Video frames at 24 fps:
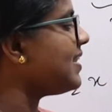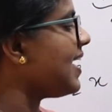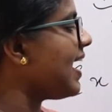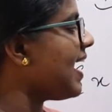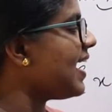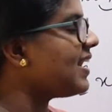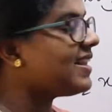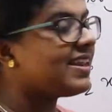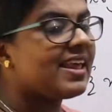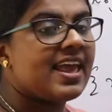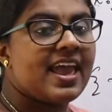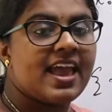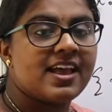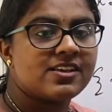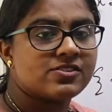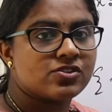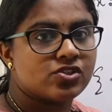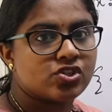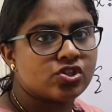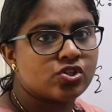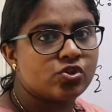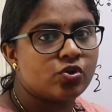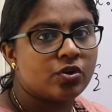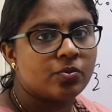that
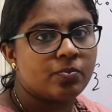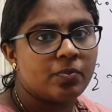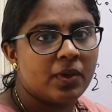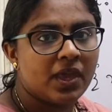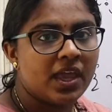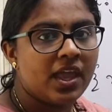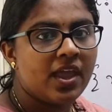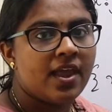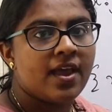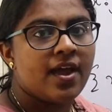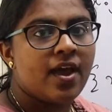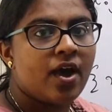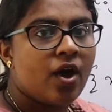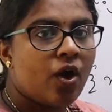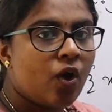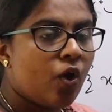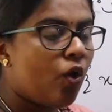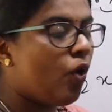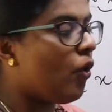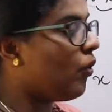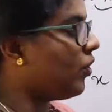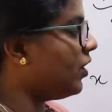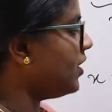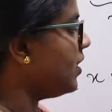x should be
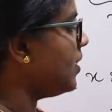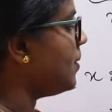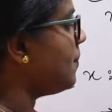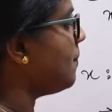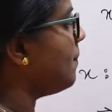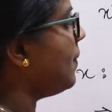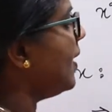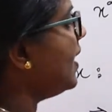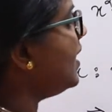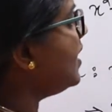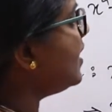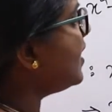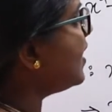odd, but